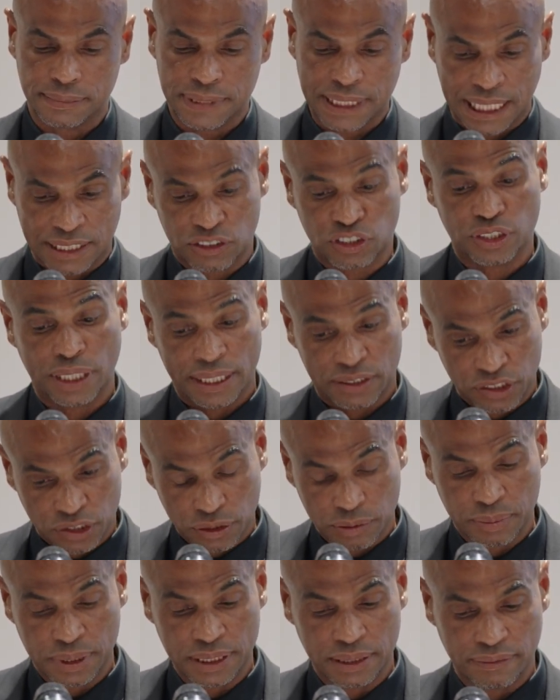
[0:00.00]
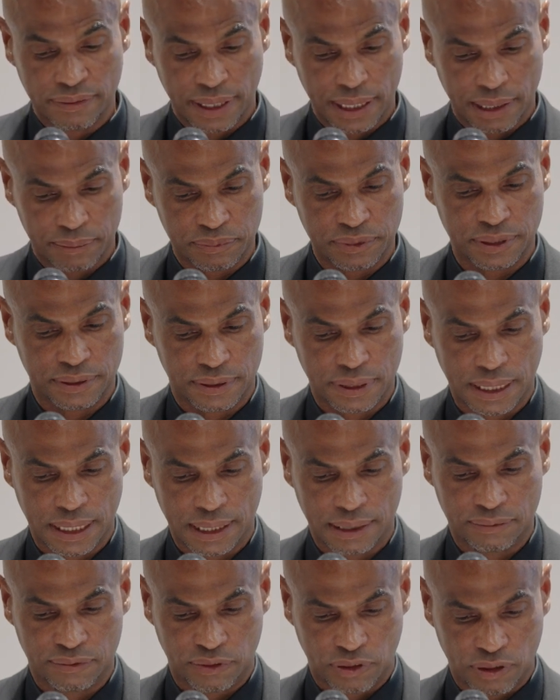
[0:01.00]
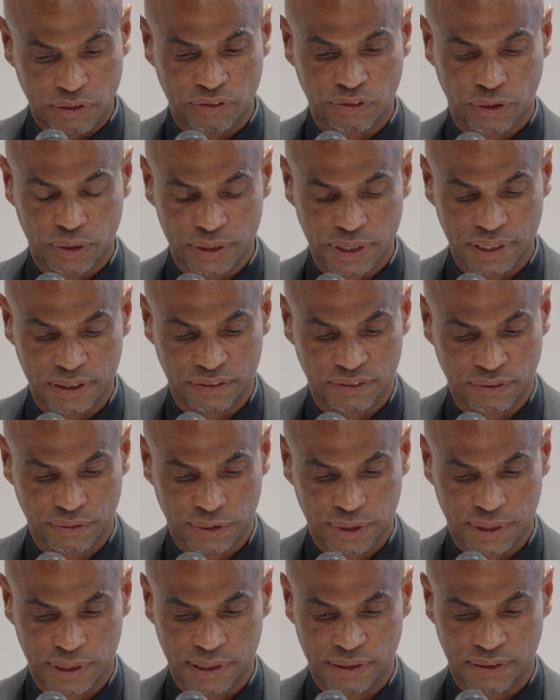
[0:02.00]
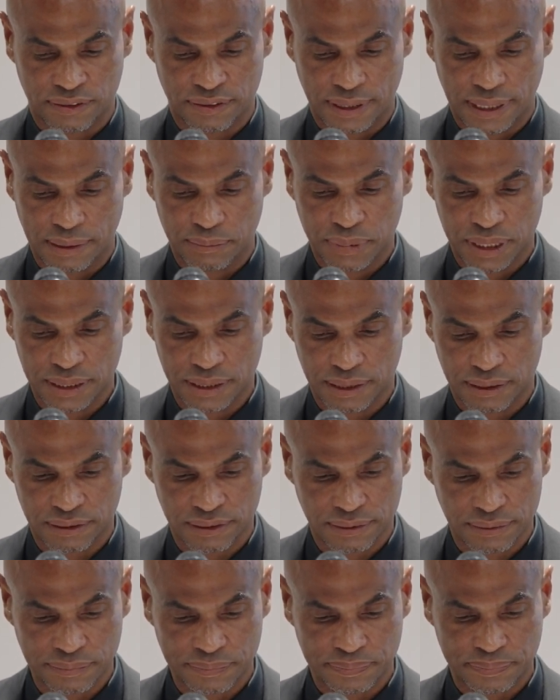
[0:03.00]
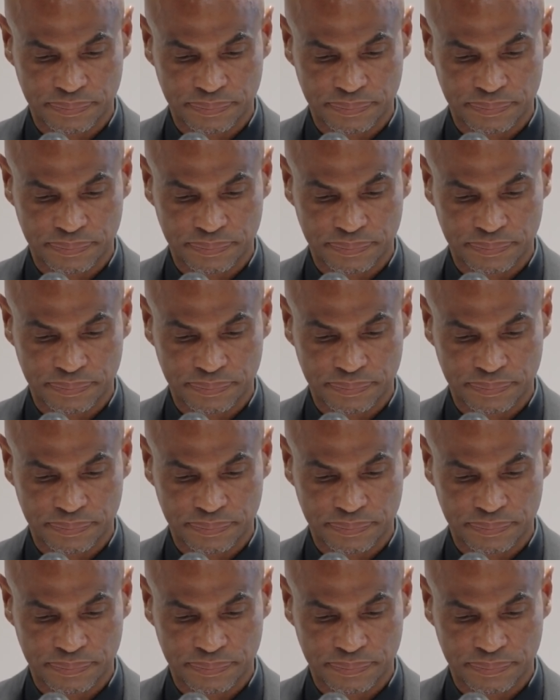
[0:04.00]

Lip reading: that should be developed for these buildings.